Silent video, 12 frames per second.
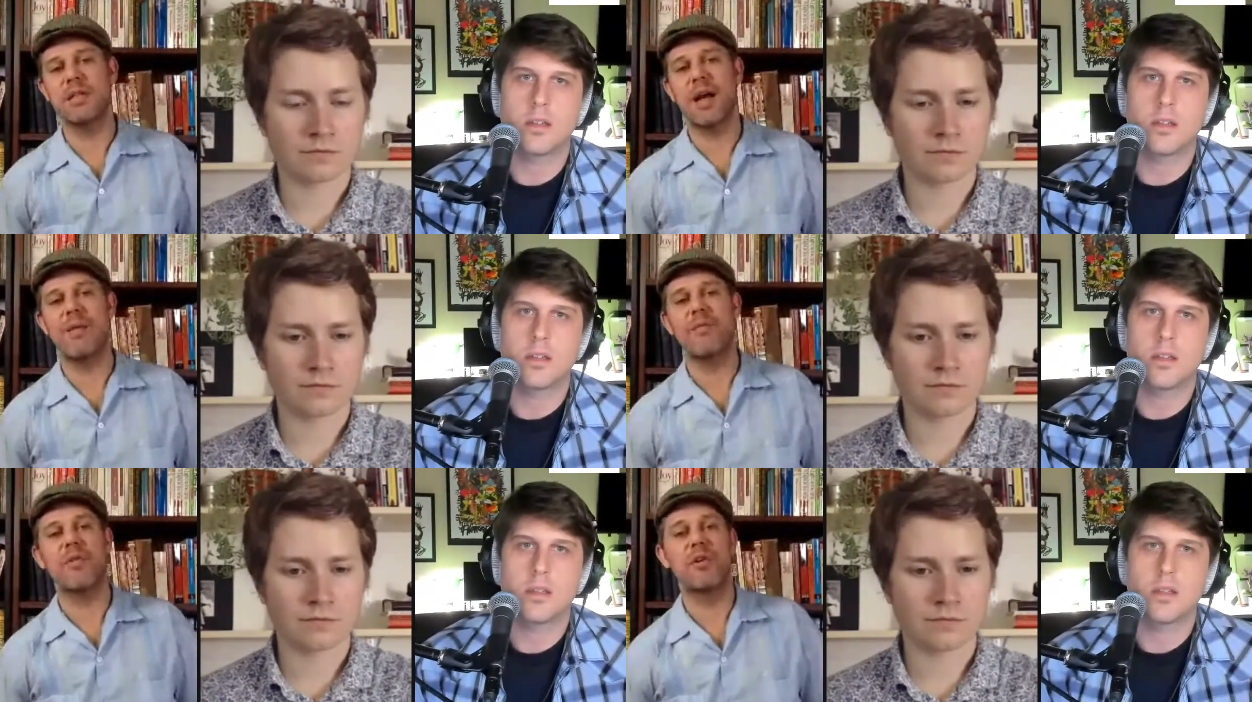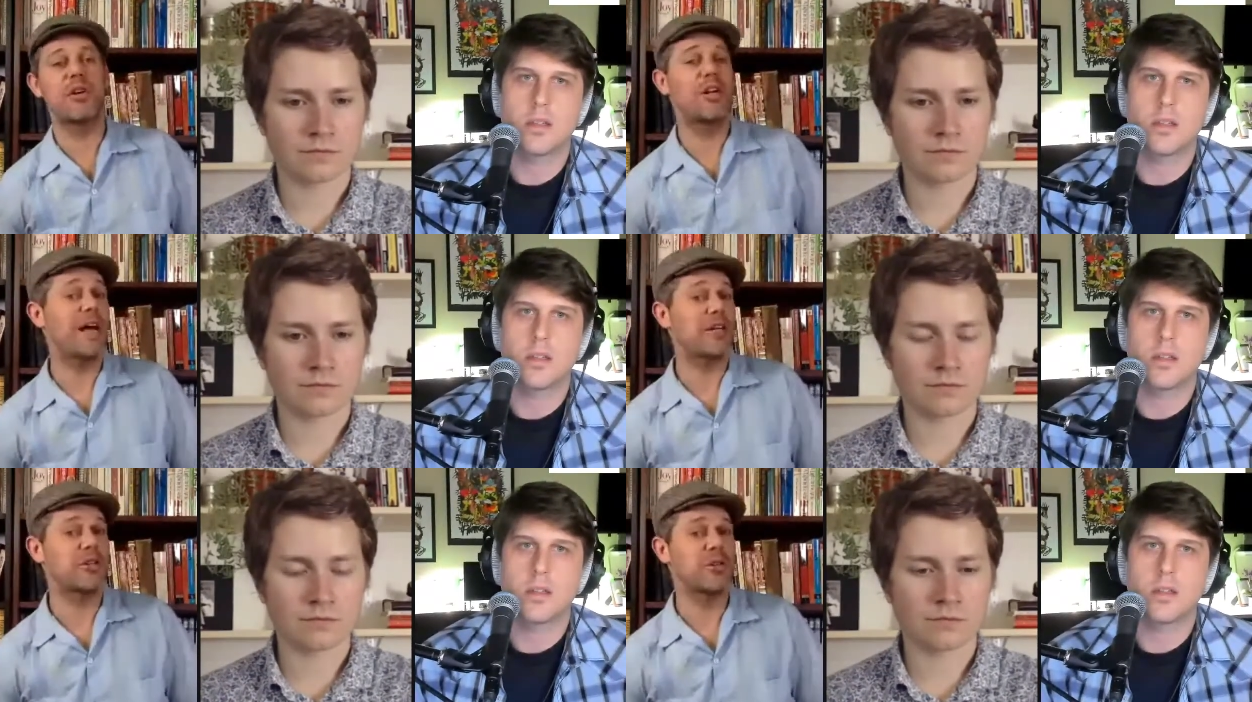Speaker 1: time for your
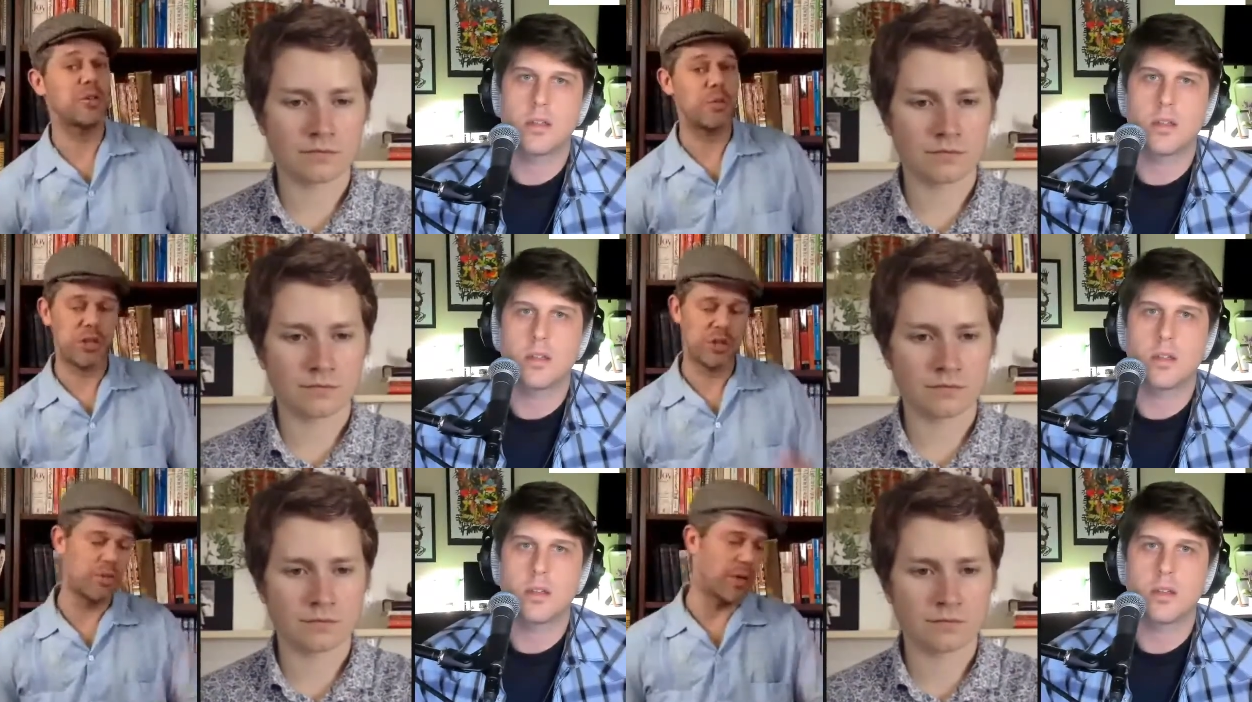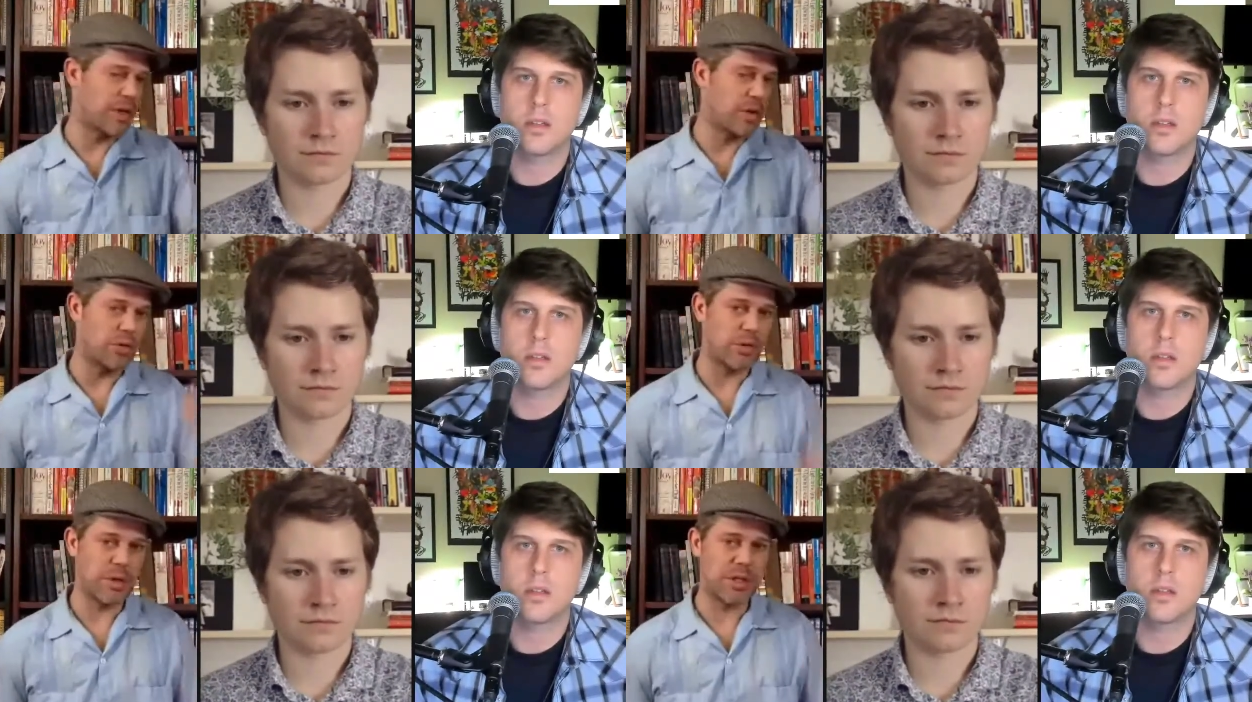lectures which is what you
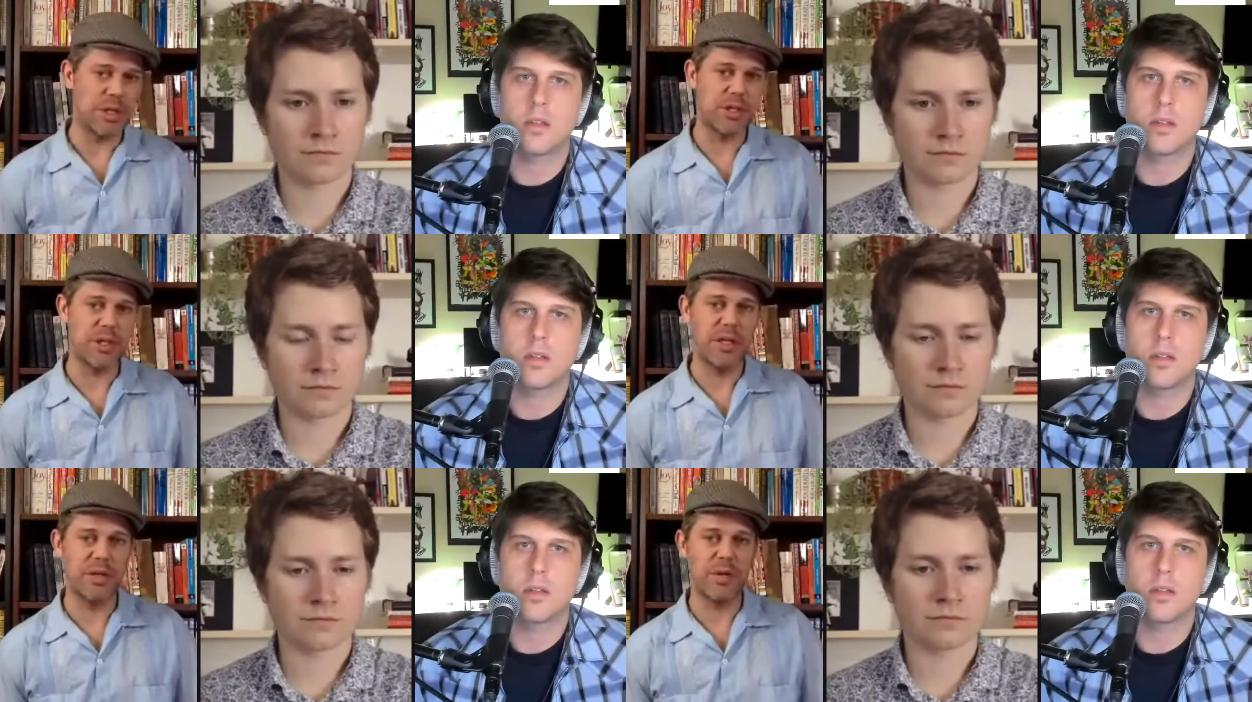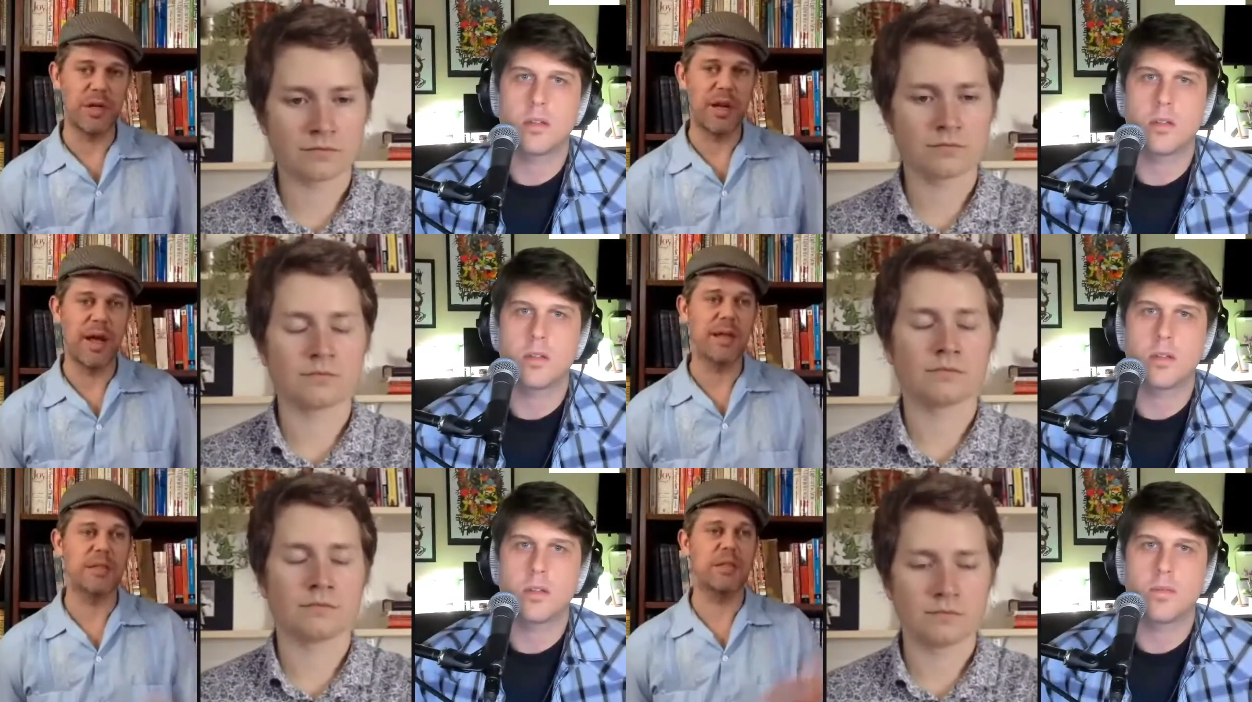traditionally do in
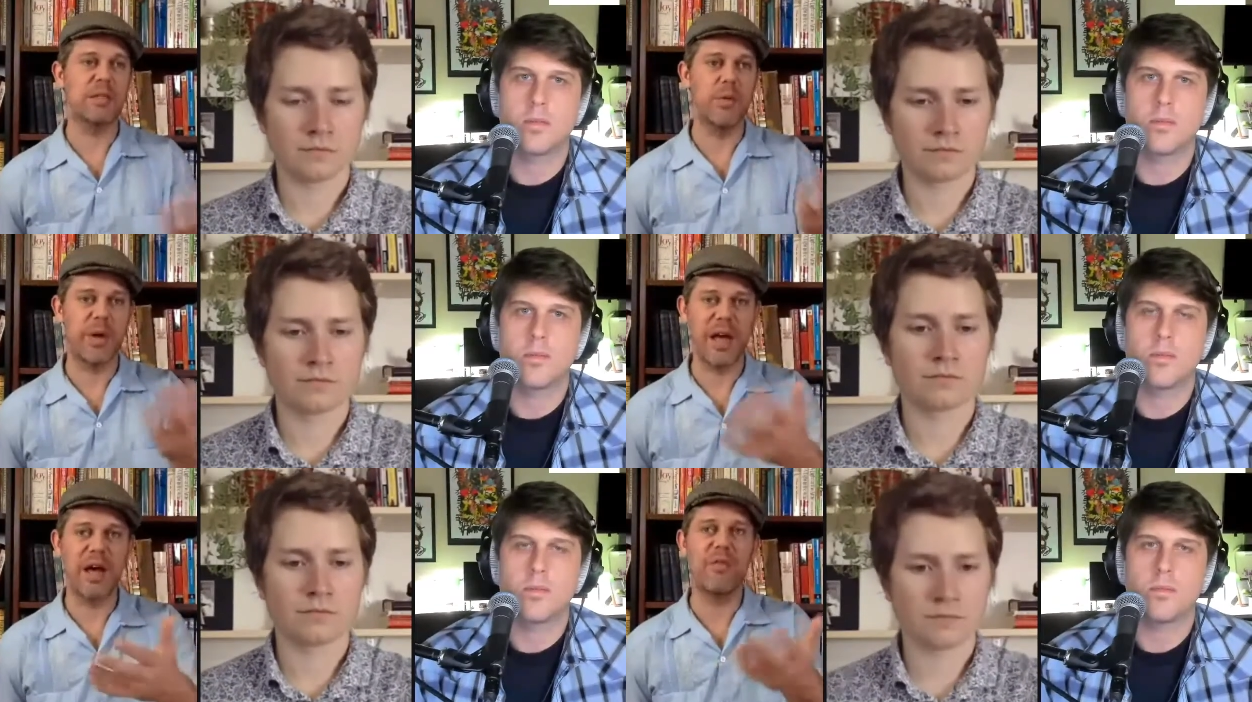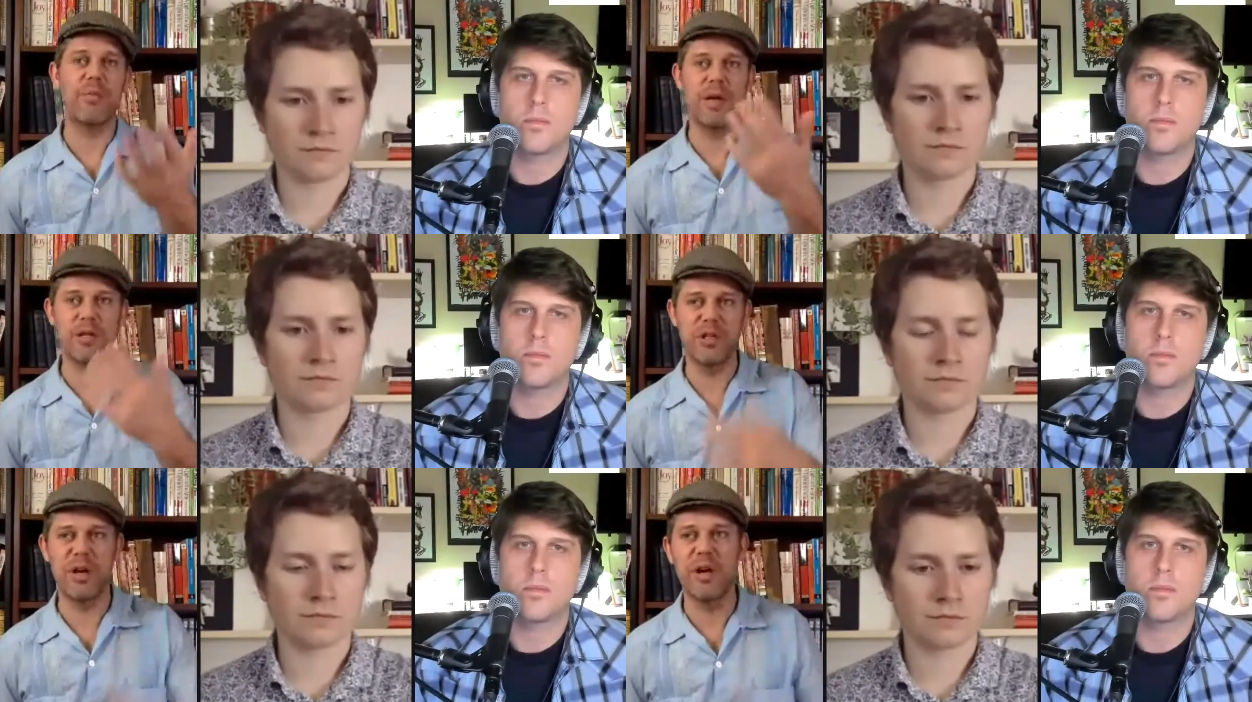class so we have a
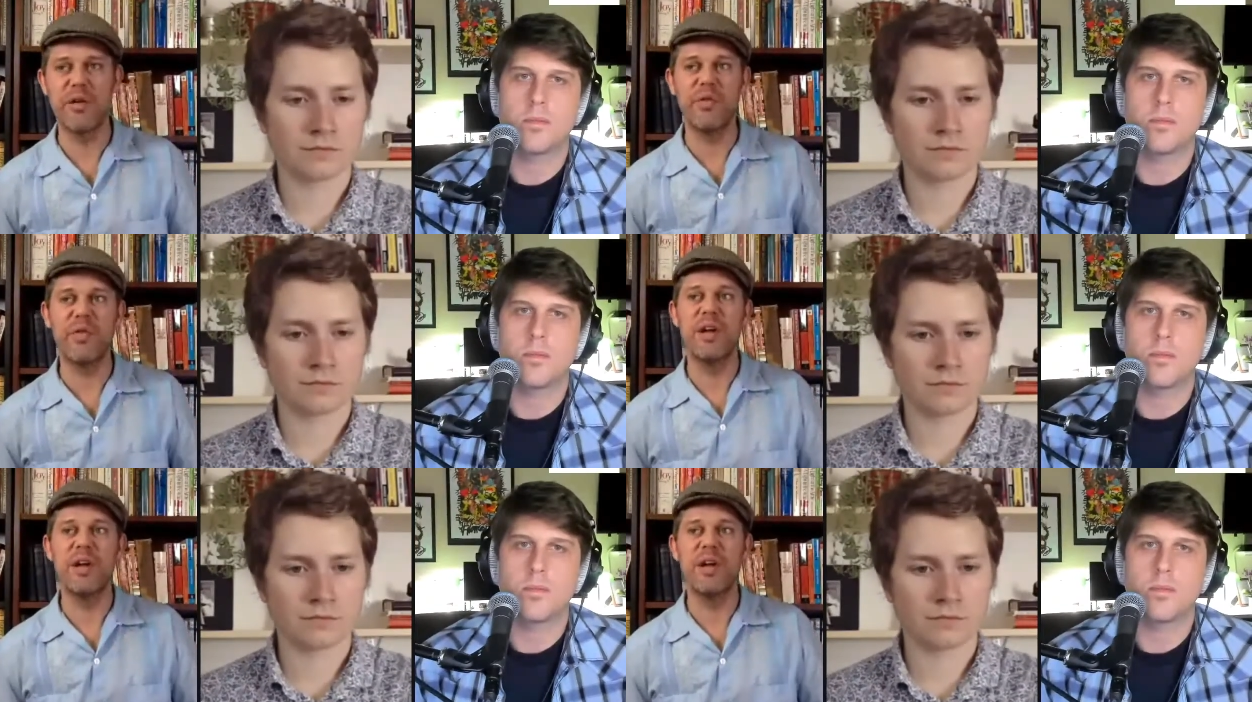bunch of